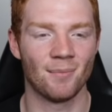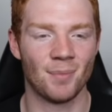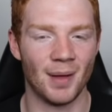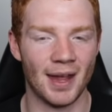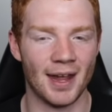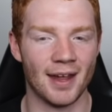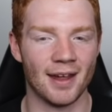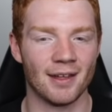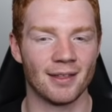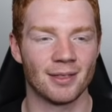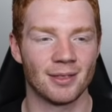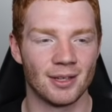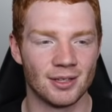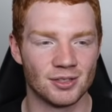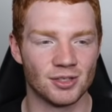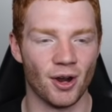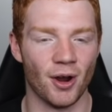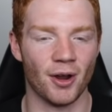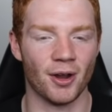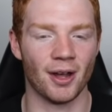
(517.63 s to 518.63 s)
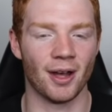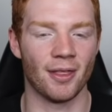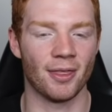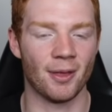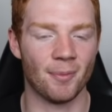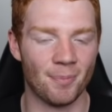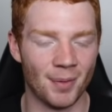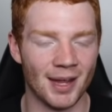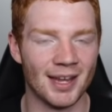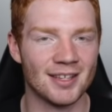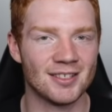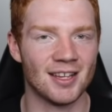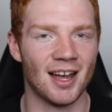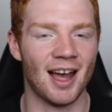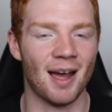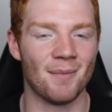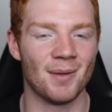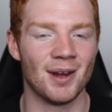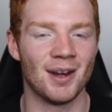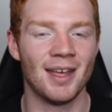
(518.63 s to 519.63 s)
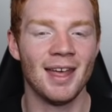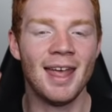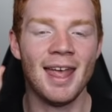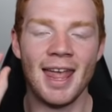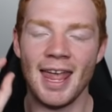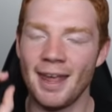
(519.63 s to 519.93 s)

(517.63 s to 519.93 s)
being the Joker, the pink diamond.